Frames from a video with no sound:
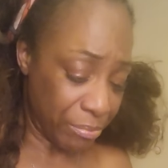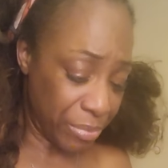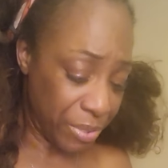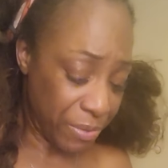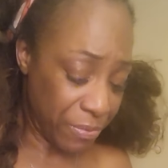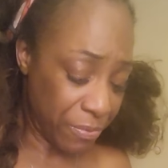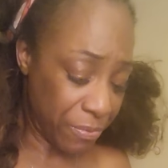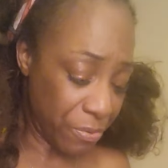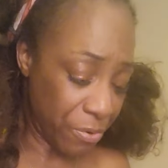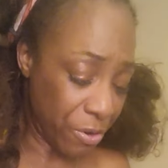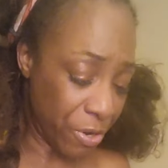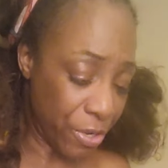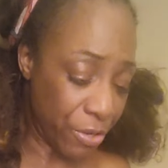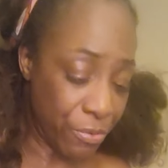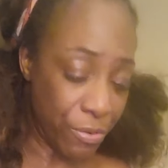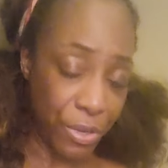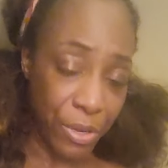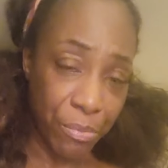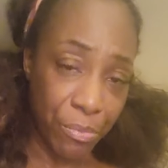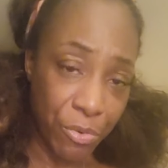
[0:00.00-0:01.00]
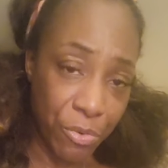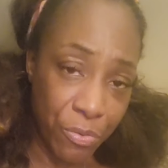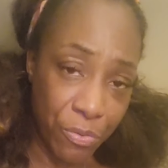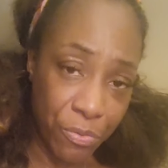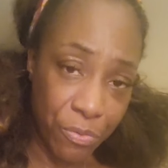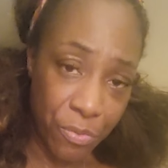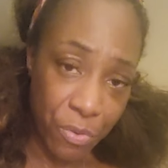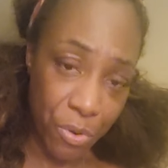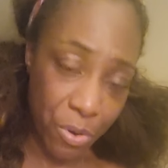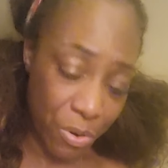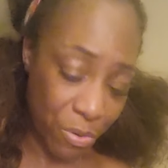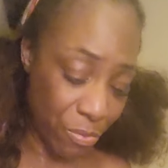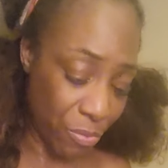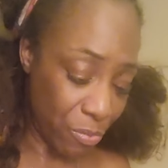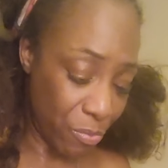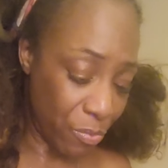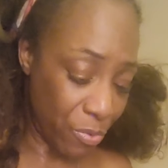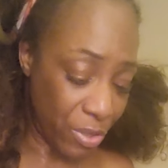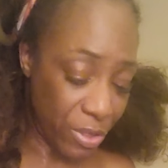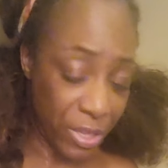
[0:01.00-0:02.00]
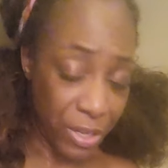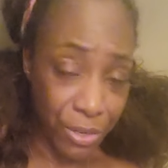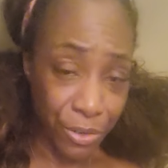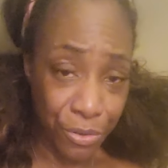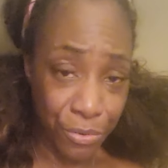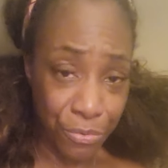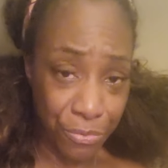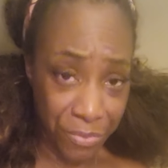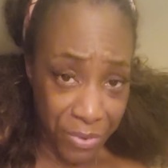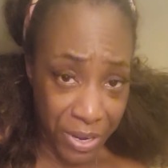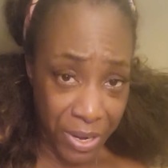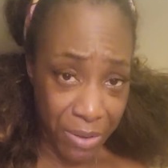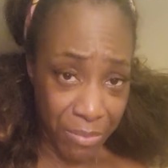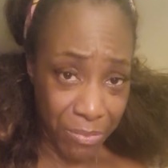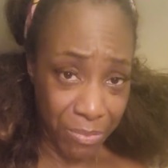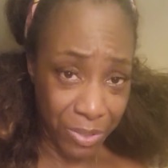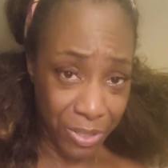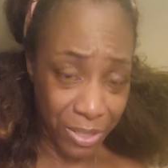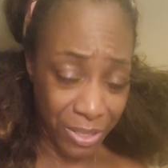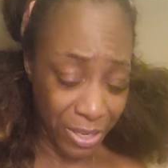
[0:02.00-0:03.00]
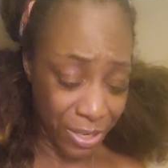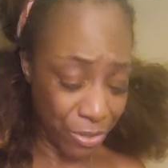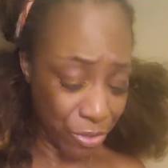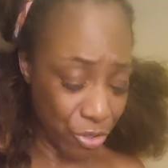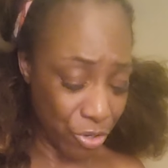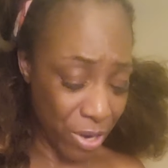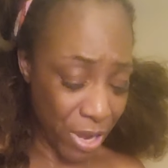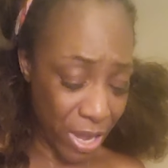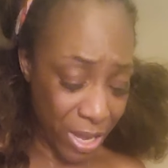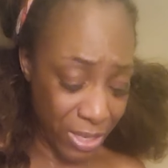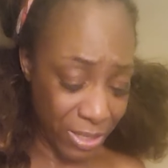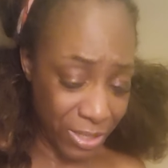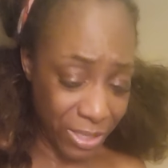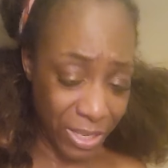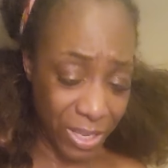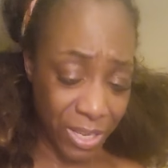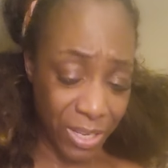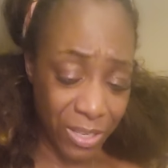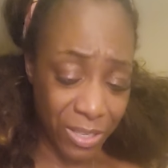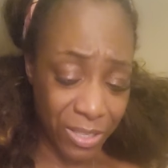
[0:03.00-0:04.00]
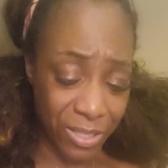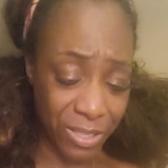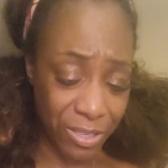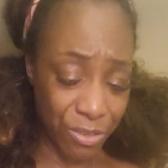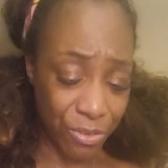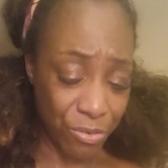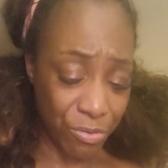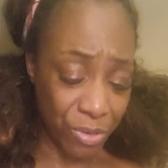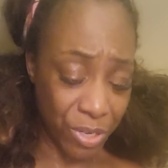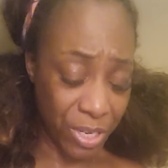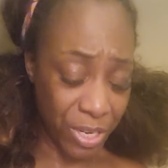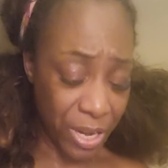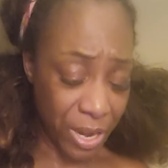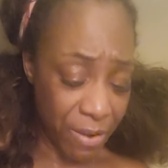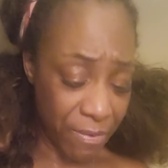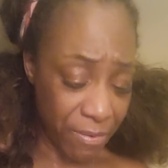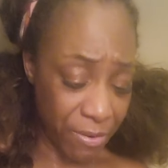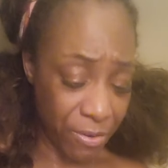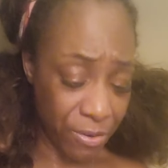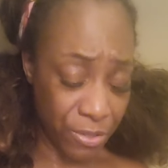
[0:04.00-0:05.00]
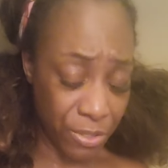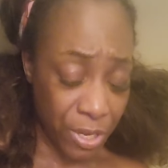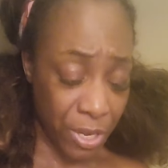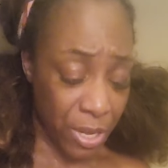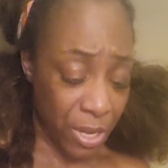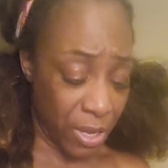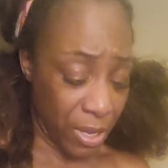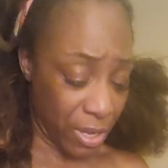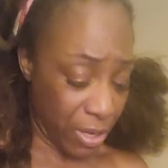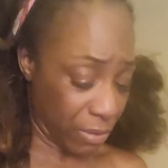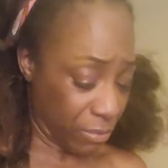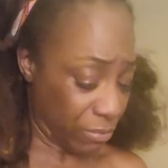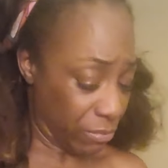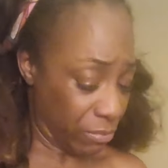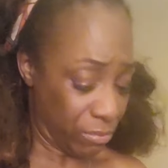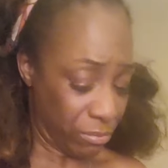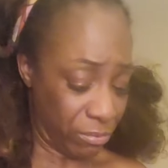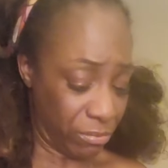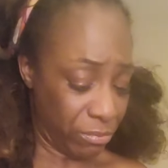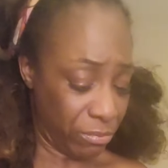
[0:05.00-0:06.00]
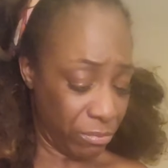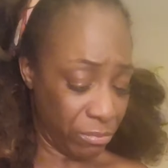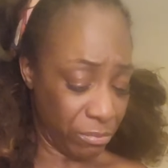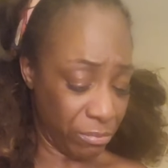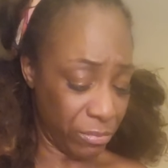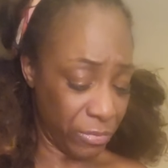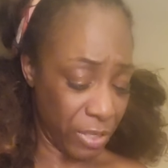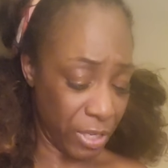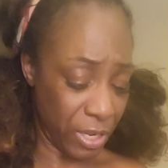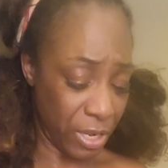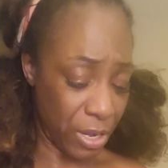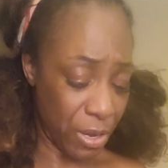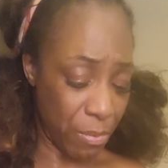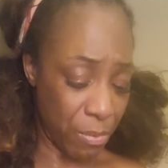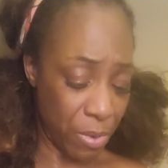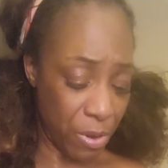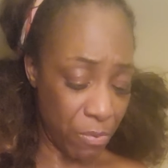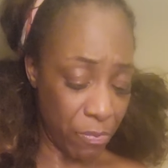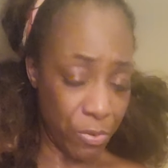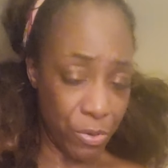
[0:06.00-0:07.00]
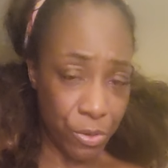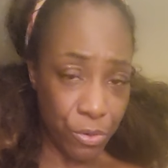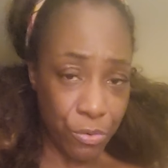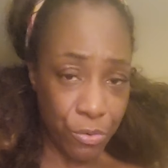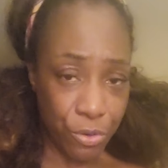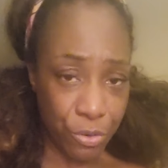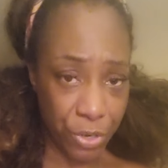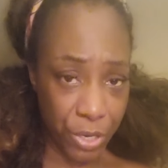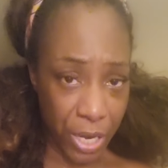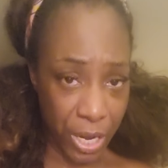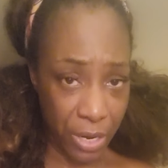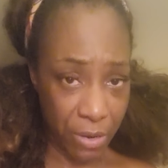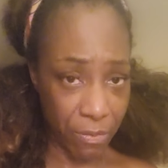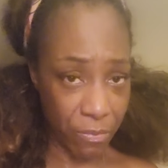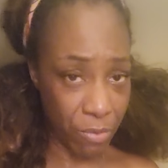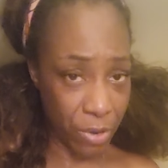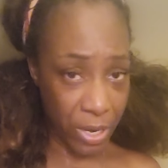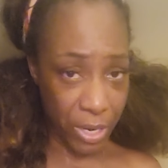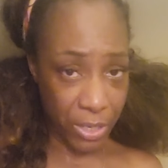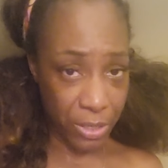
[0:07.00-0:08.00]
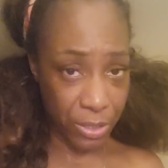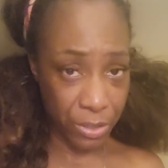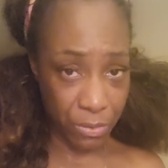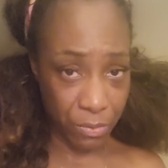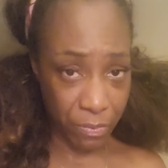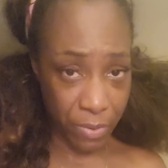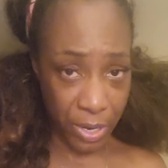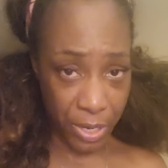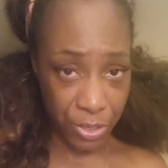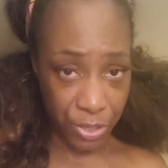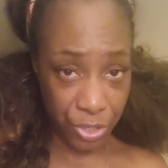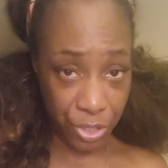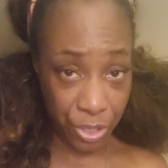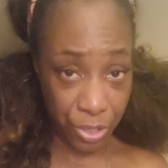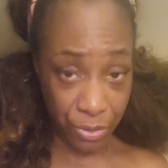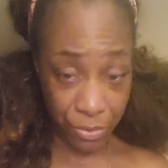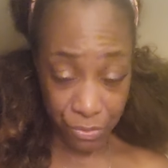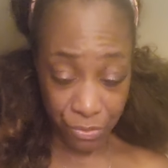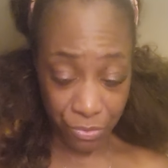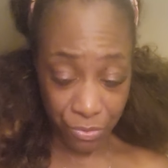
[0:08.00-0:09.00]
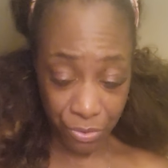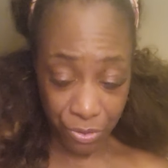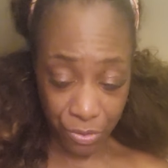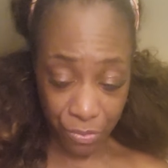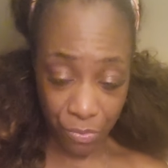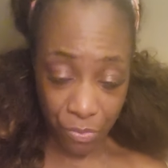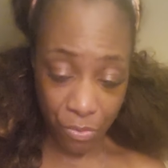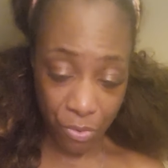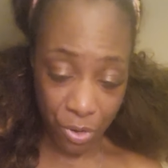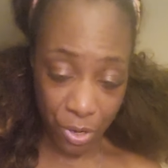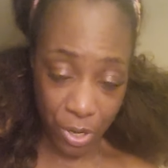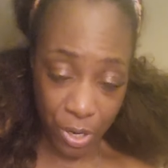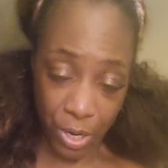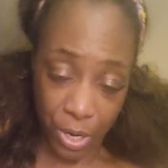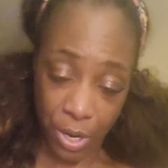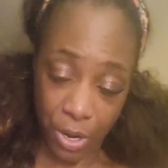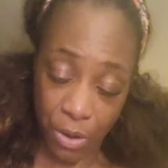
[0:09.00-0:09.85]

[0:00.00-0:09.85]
before you can move forward with a new family and try to get into new endeavors and come up with new creative ways to raise children or